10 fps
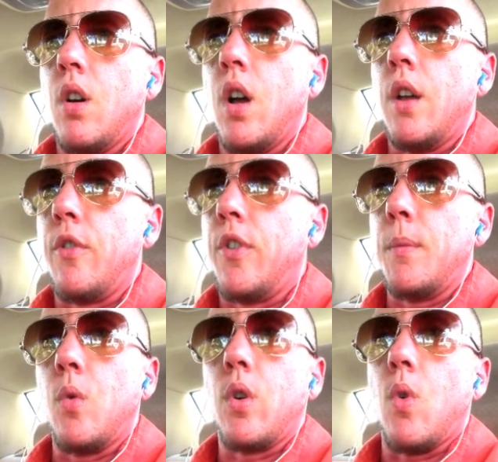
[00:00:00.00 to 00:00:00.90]
Uh, if a
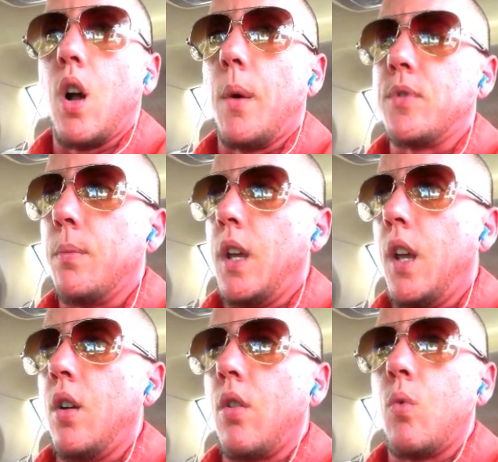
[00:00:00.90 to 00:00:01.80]
female were to walk up to
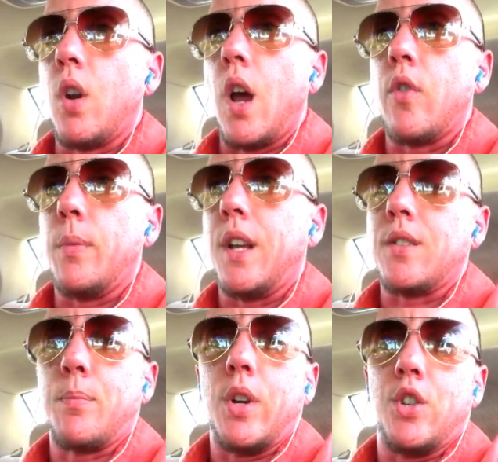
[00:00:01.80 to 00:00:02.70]
me or whatever,
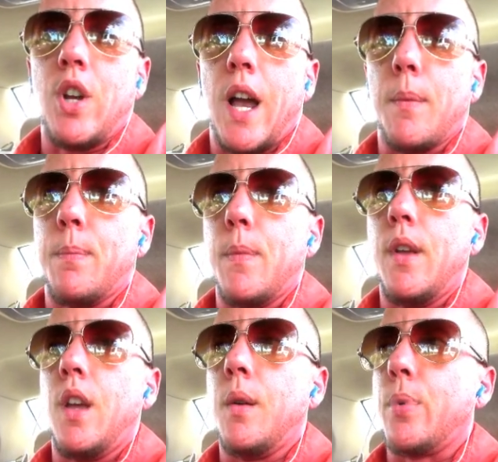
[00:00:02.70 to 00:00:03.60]
because I'm pretty shy in,
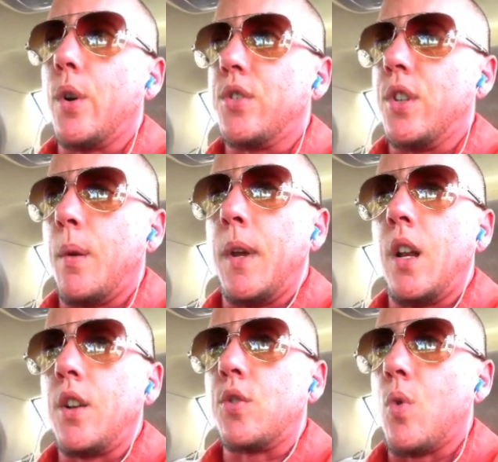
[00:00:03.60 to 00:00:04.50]
in person. I
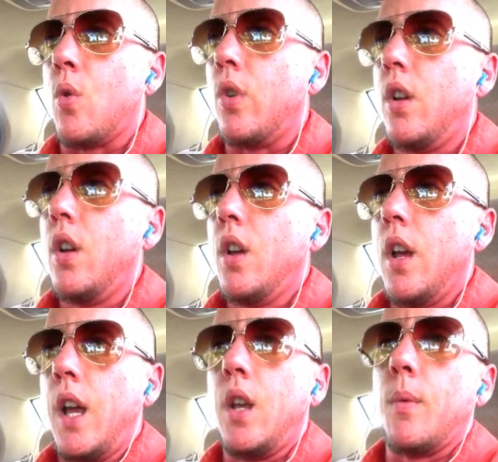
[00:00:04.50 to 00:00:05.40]
mean, I just won't,
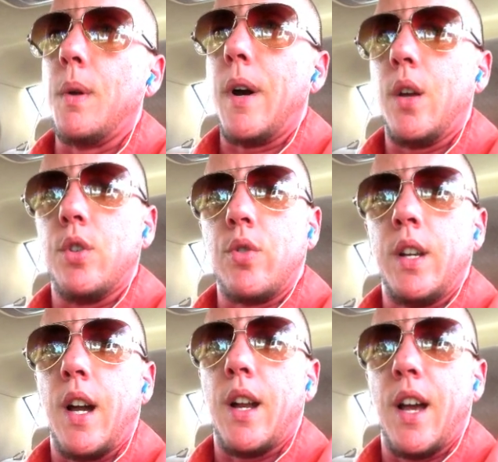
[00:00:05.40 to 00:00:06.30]
hey, you want me to buy you a
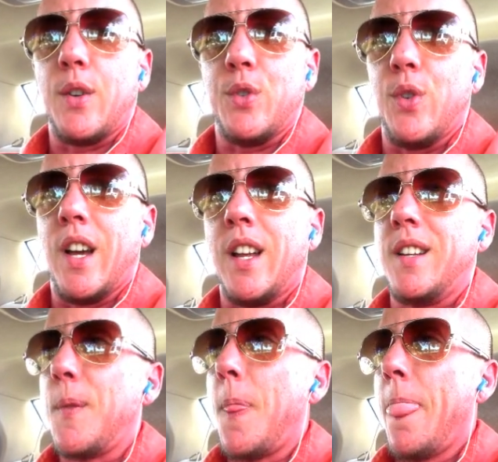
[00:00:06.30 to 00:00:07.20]
drink? I, I don't do that.
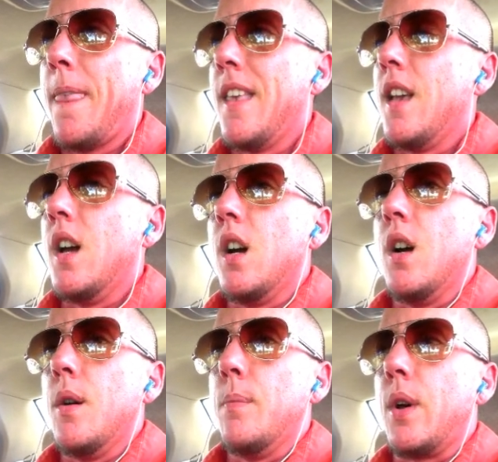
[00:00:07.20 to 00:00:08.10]

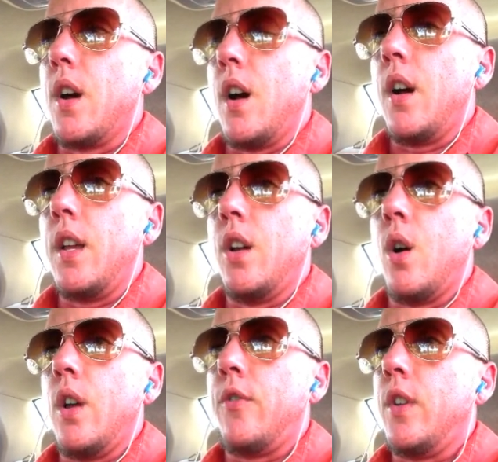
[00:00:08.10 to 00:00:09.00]
But, uh, you
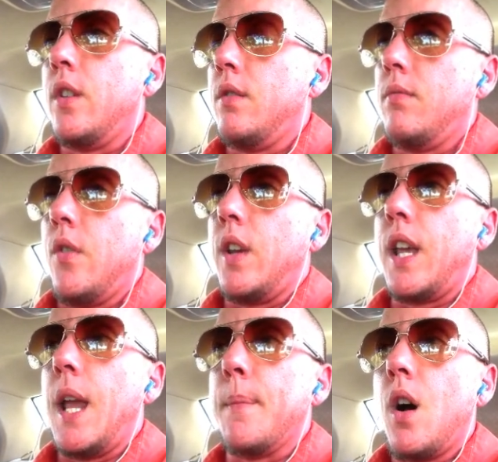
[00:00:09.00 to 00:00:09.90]
know, if it, if it
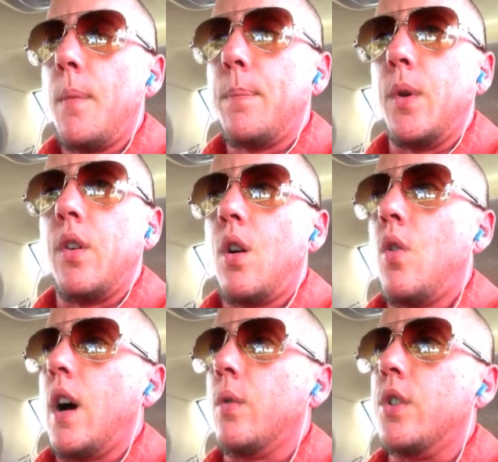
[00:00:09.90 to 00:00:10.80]
came up, you
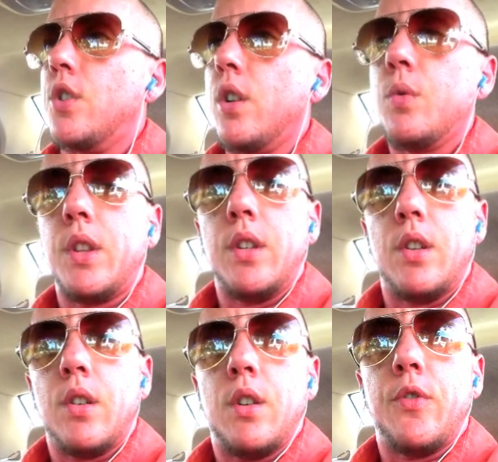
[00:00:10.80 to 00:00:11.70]
know, I would chill with the
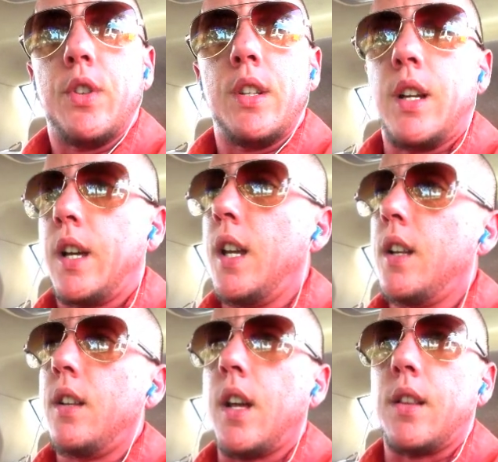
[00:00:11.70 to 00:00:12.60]
girl for the
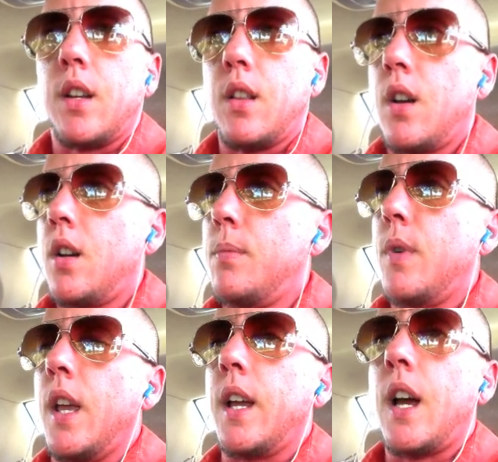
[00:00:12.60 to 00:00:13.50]
night at the club,
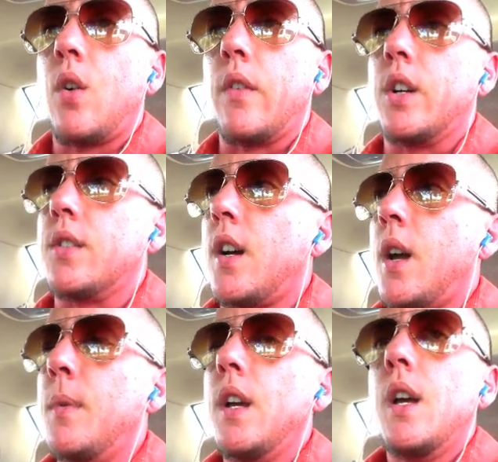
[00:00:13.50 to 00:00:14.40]
hang out, have a good
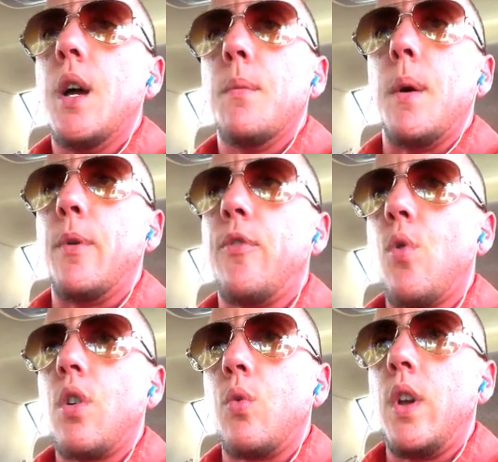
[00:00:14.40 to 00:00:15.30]
time. But
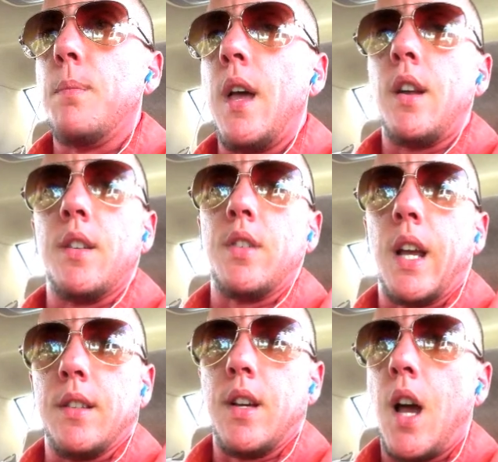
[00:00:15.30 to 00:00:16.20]
before we met a
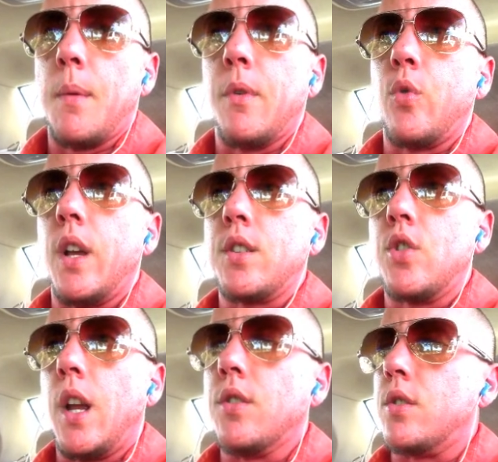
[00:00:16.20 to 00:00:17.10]
second time, if we
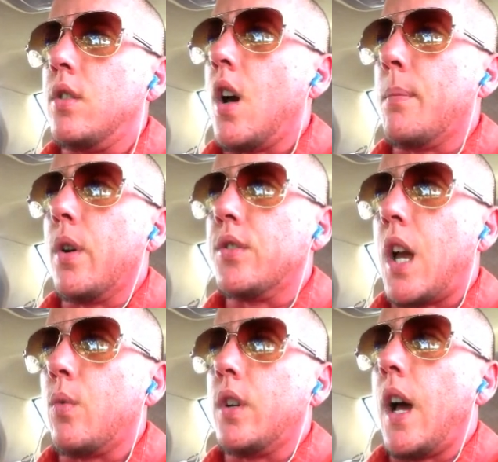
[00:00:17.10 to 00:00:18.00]
exchanged numbers,
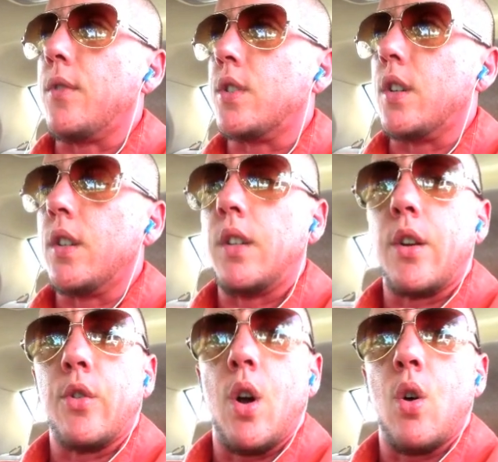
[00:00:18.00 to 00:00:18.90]
I would have to
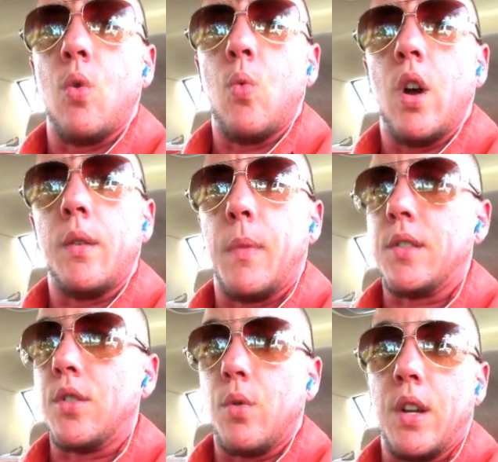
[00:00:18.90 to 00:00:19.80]
let her know what my
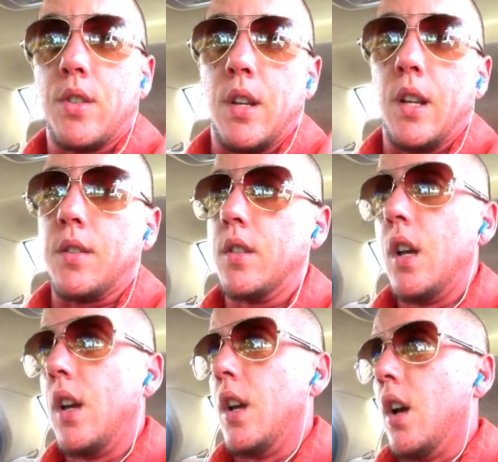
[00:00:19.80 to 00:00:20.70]
situation is.
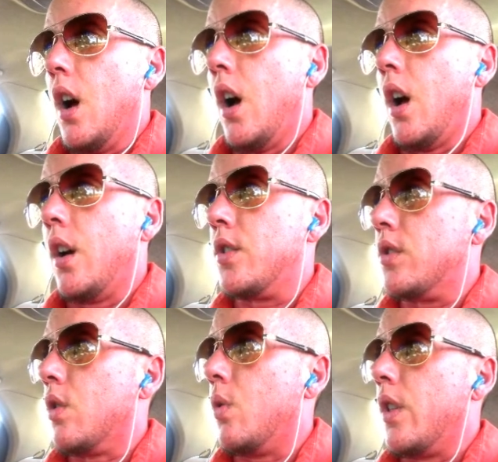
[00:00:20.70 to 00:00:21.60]
Uh,
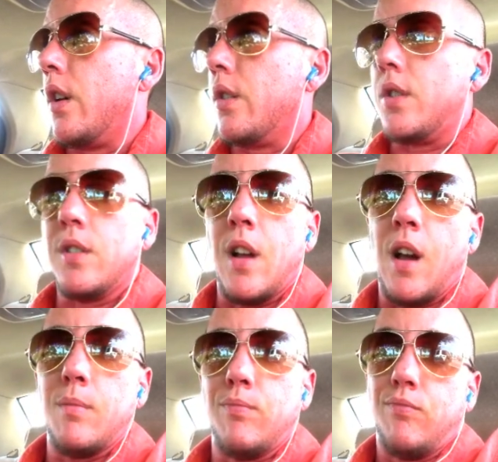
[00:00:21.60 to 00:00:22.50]
she's cool with it or she's
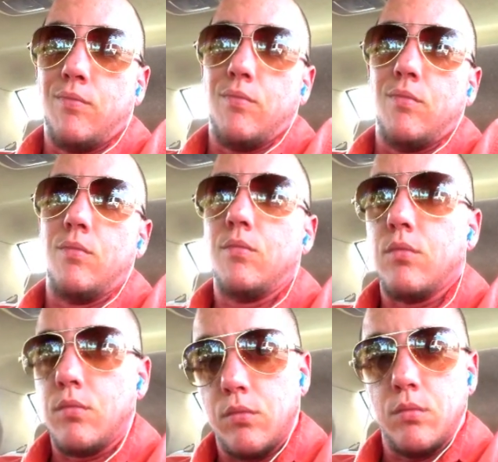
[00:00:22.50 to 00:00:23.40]
not.
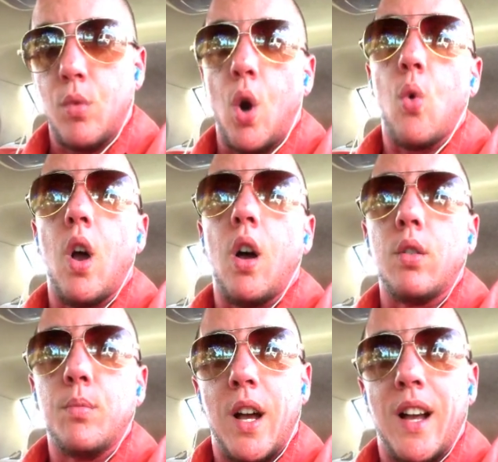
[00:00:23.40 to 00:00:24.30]
Oh well.